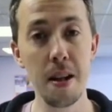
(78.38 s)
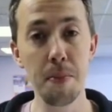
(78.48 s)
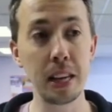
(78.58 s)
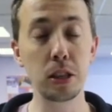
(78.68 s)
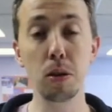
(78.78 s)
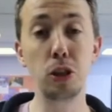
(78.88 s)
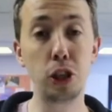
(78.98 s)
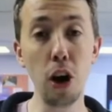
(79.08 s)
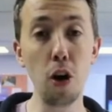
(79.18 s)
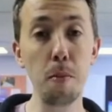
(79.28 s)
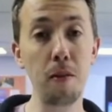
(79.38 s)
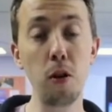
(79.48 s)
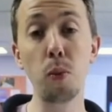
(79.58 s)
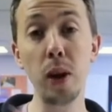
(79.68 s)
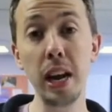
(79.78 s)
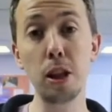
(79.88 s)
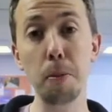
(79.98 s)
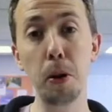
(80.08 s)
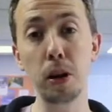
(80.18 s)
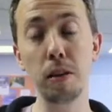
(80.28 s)
And so Job, if you read the
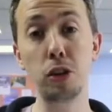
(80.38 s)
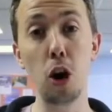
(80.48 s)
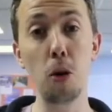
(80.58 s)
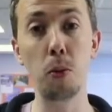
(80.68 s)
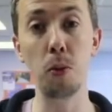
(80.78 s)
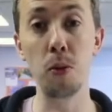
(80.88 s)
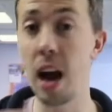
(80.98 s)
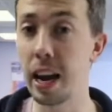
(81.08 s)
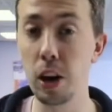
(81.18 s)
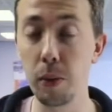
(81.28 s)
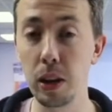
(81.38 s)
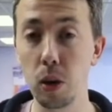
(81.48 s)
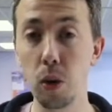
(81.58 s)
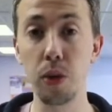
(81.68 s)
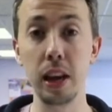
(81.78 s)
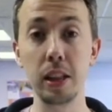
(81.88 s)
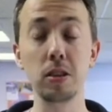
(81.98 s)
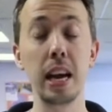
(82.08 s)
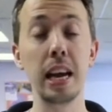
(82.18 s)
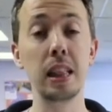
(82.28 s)
book of Job, we're not going to read the whole thing.
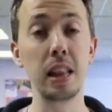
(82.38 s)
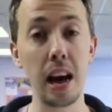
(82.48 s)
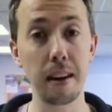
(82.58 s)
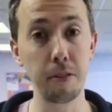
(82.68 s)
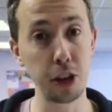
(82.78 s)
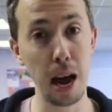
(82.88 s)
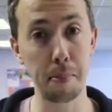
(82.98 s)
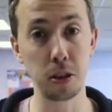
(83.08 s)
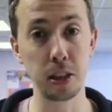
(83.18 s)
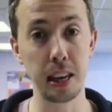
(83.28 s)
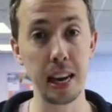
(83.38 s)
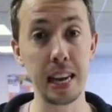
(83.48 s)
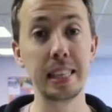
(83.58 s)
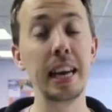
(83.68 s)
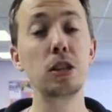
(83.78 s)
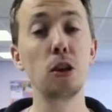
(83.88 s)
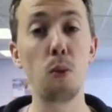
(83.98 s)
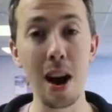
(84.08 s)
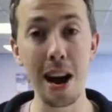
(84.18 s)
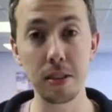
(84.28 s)
There's a lot of chapters in it. It takes a
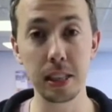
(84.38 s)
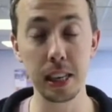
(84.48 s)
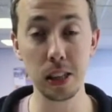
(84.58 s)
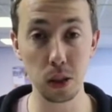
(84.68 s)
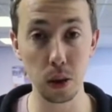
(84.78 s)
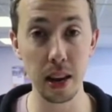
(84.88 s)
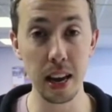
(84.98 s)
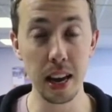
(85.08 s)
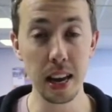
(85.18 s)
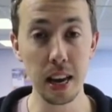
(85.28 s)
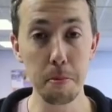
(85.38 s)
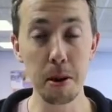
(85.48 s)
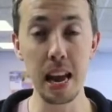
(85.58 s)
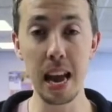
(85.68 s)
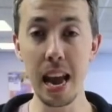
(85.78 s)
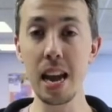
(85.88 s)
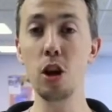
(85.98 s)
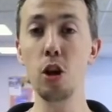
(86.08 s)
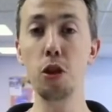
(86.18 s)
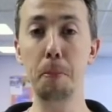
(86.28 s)
while to get through it. But in
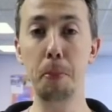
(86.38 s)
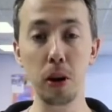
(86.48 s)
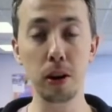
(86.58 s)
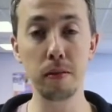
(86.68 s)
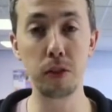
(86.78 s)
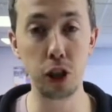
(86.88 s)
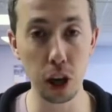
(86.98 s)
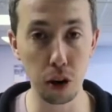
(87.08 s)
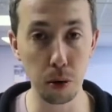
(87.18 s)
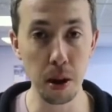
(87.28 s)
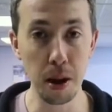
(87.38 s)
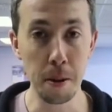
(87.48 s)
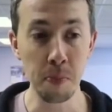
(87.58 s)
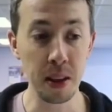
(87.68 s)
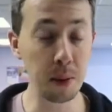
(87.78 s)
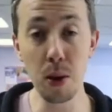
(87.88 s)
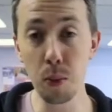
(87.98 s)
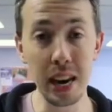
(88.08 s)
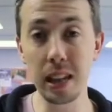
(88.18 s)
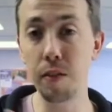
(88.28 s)
the book of Job, we
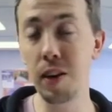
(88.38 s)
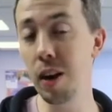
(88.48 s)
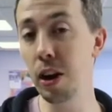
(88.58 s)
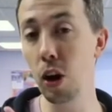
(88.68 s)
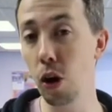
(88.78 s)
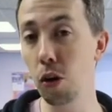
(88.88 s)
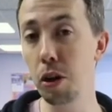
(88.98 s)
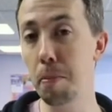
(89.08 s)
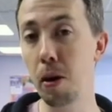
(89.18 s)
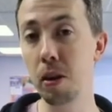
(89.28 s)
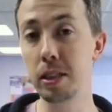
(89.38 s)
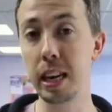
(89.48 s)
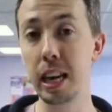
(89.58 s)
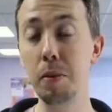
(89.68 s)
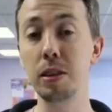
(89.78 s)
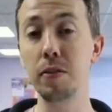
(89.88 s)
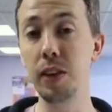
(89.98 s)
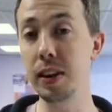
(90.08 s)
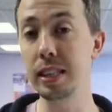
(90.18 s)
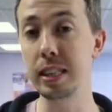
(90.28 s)
read in the very early parts that he was a
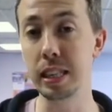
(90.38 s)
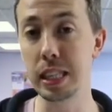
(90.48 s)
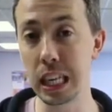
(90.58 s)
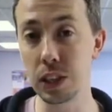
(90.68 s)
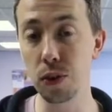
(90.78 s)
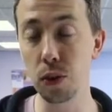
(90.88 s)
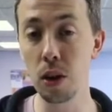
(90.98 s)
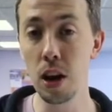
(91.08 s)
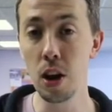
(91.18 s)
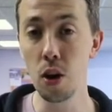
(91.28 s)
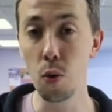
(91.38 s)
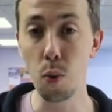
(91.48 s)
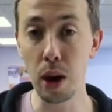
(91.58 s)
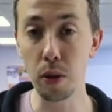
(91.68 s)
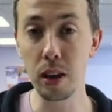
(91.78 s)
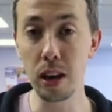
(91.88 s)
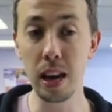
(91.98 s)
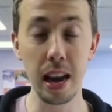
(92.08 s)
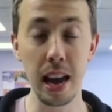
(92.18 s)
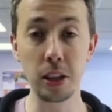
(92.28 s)
very successful,
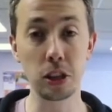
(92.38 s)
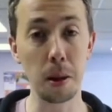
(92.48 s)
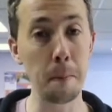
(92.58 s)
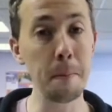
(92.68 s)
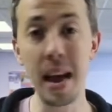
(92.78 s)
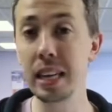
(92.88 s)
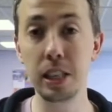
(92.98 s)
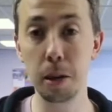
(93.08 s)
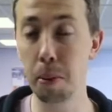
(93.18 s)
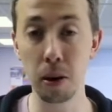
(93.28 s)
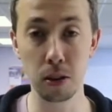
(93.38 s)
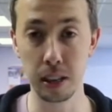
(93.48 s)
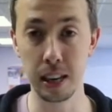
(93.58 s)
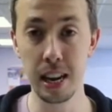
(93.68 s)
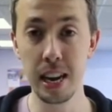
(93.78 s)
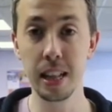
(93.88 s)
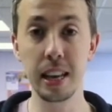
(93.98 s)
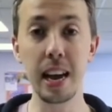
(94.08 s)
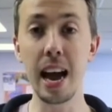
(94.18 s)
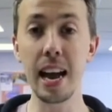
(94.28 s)
wealthy, and just amazing person. The
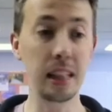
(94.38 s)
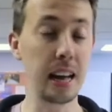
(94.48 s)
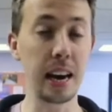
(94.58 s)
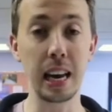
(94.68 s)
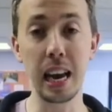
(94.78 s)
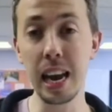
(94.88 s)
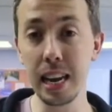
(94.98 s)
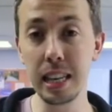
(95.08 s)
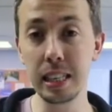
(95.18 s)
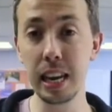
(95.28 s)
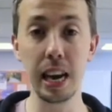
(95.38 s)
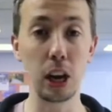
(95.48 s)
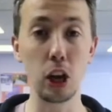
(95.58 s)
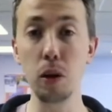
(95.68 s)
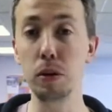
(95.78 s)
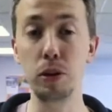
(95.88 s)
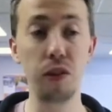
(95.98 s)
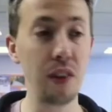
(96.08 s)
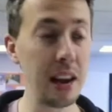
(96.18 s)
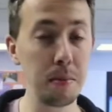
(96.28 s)
guy had a lot of kids. He had a huge
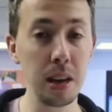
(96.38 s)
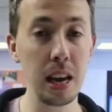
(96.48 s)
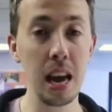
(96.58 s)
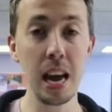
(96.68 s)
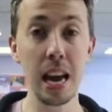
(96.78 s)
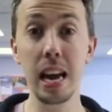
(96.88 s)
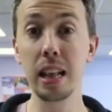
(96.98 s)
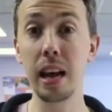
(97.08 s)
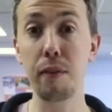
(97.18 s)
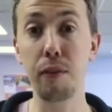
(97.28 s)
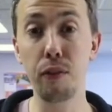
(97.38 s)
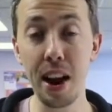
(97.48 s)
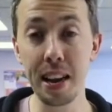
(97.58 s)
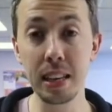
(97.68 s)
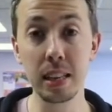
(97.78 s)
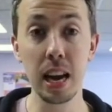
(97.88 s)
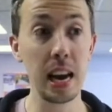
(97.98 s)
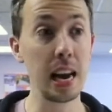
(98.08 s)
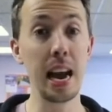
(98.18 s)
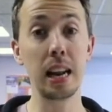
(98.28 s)
family. He had a lot of friends.
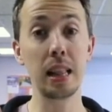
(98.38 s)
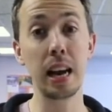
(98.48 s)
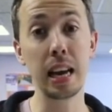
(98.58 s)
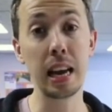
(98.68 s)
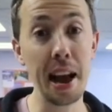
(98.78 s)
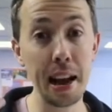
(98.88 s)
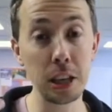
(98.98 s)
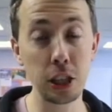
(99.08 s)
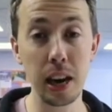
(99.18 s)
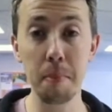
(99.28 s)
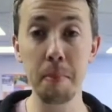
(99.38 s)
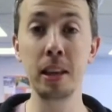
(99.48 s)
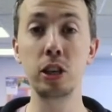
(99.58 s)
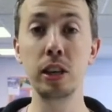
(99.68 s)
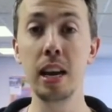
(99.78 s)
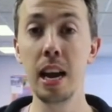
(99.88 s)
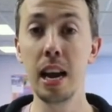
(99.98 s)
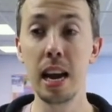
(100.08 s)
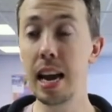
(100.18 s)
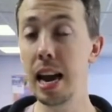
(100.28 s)
He had a lot of cash, did I mention?
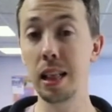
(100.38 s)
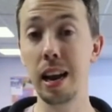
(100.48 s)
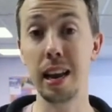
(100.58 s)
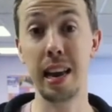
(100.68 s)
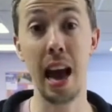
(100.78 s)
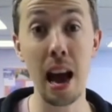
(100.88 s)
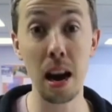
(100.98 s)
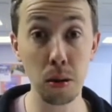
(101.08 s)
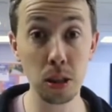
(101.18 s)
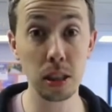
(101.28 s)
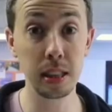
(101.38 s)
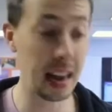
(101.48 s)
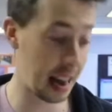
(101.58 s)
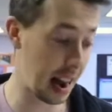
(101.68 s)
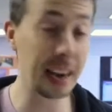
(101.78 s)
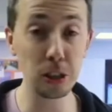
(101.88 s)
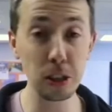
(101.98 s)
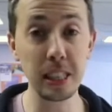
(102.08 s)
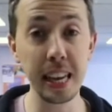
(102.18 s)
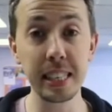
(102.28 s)
He had a lot of cows. It actually
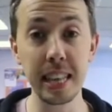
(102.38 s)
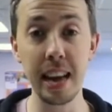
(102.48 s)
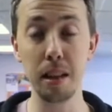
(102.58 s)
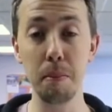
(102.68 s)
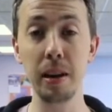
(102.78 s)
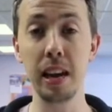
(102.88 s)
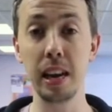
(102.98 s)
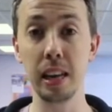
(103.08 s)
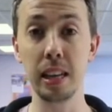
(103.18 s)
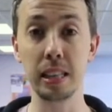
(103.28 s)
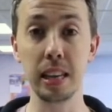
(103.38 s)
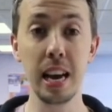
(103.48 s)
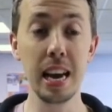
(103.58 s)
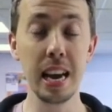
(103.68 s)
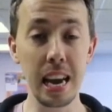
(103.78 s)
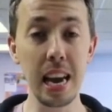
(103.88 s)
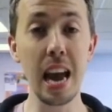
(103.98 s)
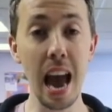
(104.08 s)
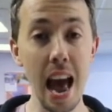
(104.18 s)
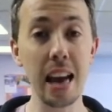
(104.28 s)
says that in the beginning of this. He
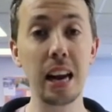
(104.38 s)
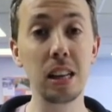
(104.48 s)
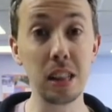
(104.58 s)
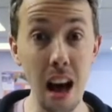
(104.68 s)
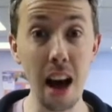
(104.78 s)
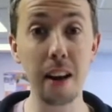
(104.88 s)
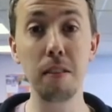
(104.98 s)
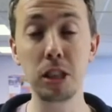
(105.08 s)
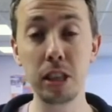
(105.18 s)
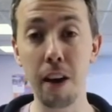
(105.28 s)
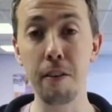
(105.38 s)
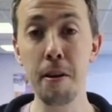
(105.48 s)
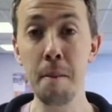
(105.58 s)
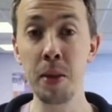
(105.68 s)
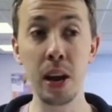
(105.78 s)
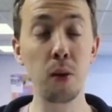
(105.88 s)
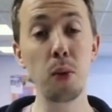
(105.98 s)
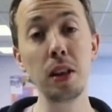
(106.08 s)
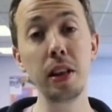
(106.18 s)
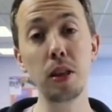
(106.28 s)
had a lot of stuff. And
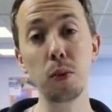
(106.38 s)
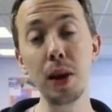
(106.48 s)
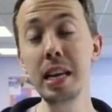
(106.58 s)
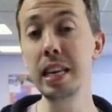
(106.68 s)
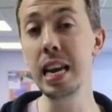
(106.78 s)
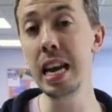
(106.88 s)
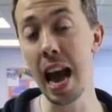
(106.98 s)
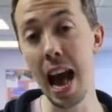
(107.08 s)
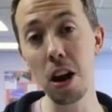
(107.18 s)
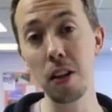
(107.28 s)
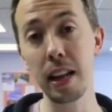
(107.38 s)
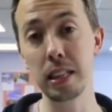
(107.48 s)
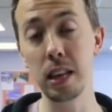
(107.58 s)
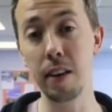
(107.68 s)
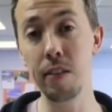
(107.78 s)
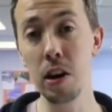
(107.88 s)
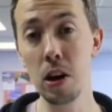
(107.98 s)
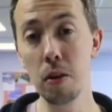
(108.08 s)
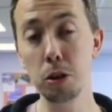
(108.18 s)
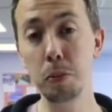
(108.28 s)
really, the reason he had all that stuff
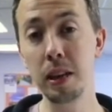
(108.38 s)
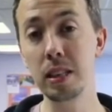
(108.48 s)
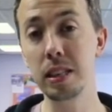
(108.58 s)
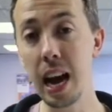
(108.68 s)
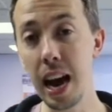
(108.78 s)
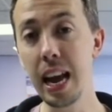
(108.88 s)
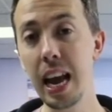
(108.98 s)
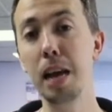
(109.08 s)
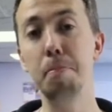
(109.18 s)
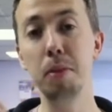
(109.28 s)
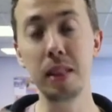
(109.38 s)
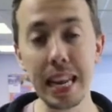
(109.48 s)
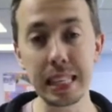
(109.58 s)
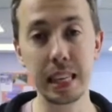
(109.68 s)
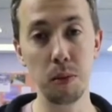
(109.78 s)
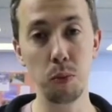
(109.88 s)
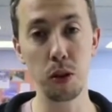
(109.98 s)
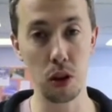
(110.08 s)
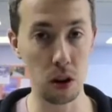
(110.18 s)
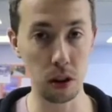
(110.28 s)
was because God had blessed him
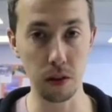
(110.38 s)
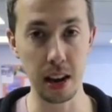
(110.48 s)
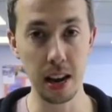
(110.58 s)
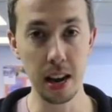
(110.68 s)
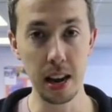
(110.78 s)
with all of it.